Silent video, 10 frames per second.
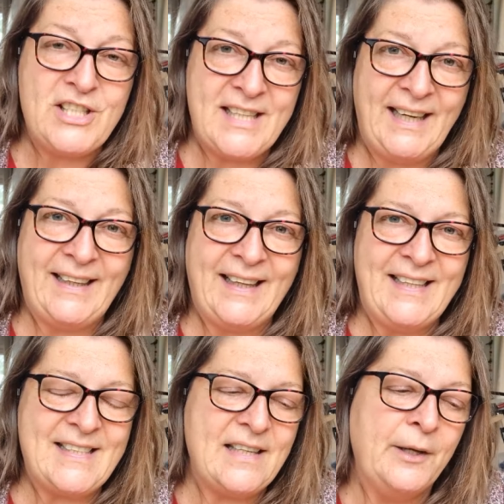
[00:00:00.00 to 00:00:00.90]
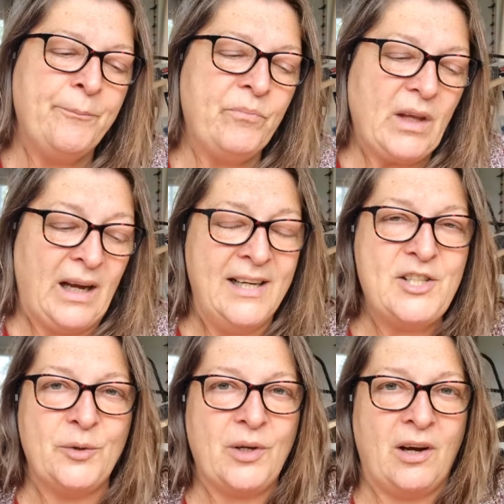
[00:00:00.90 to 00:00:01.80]
saying this, I
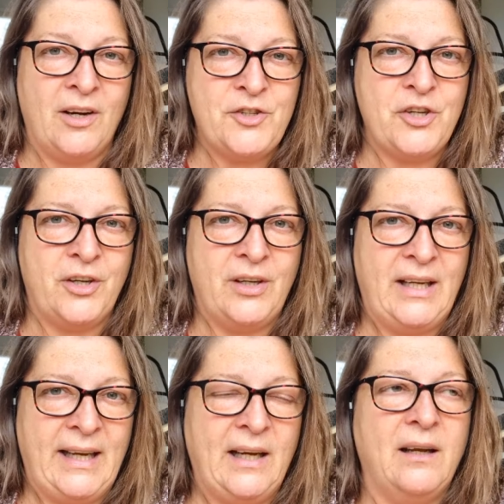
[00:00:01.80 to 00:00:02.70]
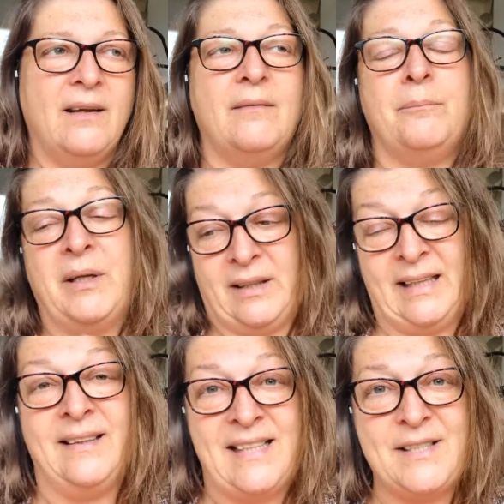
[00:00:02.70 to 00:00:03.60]
taught art journaling, but
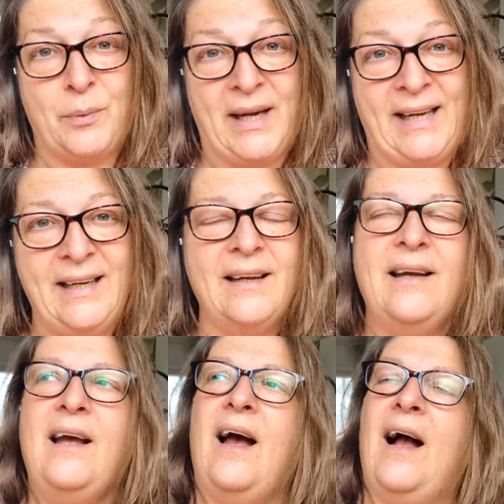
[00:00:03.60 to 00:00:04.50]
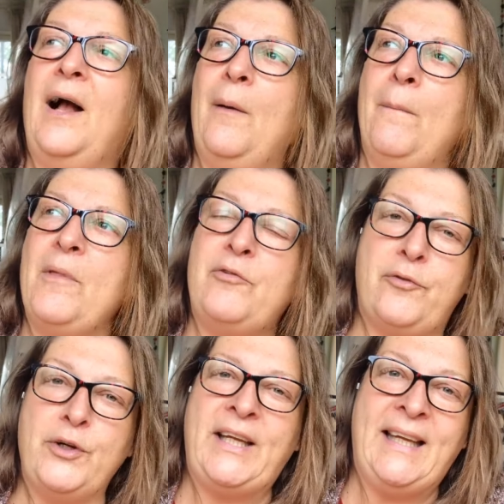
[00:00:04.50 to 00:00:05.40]
in this way,
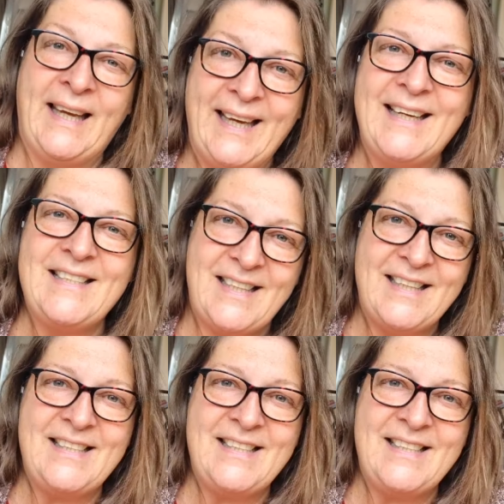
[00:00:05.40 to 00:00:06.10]
for years,